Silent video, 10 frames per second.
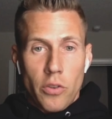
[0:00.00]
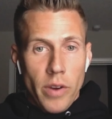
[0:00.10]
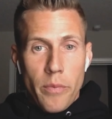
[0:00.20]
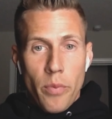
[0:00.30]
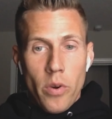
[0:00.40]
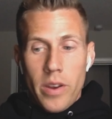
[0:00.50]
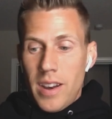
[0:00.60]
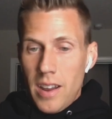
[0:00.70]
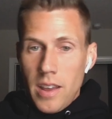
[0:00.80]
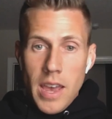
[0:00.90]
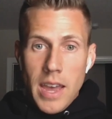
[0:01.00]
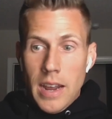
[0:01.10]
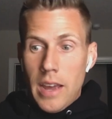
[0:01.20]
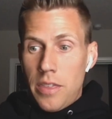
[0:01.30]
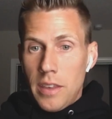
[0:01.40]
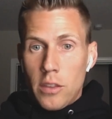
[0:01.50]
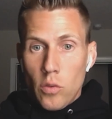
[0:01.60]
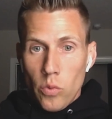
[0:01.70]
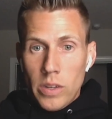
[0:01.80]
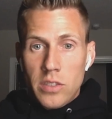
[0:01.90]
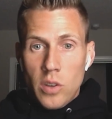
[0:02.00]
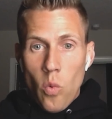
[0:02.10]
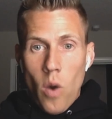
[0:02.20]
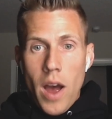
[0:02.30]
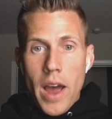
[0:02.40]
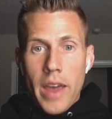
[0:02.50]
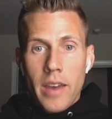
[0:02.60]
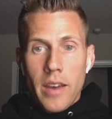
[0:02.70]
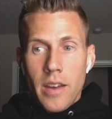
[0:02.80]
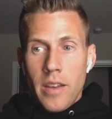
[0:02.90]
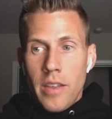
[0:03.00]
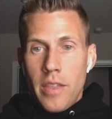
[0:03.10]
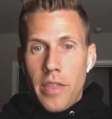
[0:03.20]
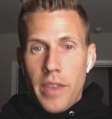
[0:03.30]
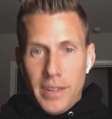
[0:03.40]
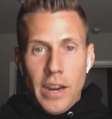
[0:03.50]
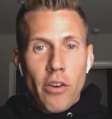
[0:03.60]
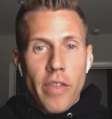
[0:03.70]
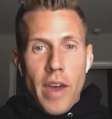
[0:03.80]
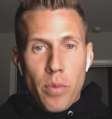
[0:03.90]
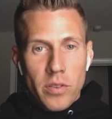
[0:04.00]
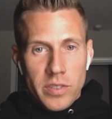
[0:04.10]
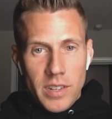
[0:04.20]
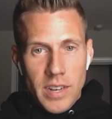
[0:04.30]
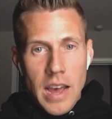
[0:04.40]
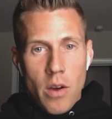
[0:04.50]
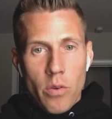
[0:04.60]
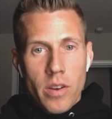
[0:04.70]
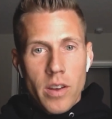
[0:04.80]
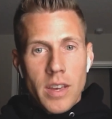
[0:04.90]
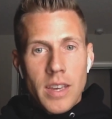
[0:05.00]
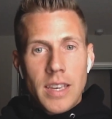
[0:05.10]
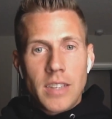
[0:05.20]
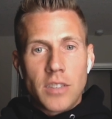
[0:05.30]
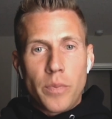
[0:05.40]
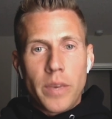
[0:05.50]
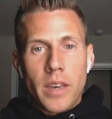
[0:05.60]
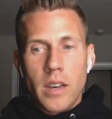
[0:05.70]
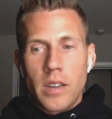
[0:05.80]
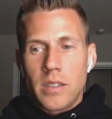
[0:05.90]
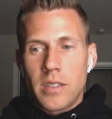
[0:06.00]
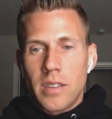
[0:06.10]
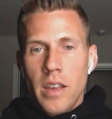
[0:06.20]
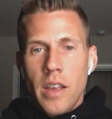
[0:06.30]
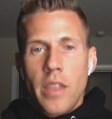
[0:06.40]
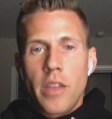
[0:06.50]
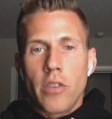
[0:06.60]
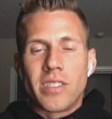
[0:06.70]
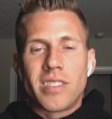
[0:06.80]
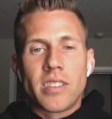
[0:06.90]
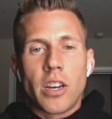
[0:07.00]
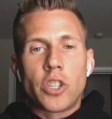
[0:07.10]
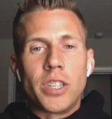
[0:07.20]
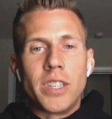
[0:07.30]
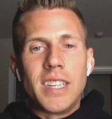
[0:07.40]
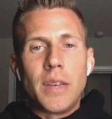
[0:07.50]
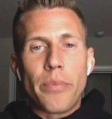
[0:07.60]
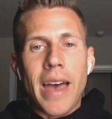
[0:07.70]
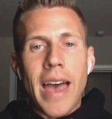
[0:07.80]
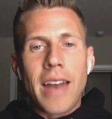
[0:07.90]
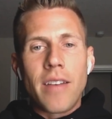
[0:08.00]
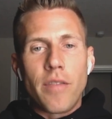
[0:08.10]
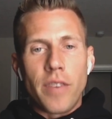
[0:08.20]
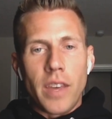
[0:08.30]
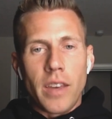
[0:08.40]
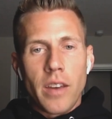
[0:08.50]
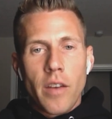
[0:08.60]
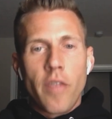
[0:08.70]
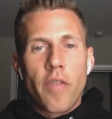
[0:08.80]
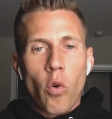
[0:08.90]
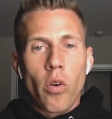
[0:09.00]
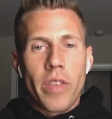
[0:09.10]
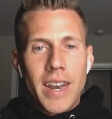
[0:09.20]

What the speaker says: a great point. And I think the reason why they tear that person down is because there is such deep envy for the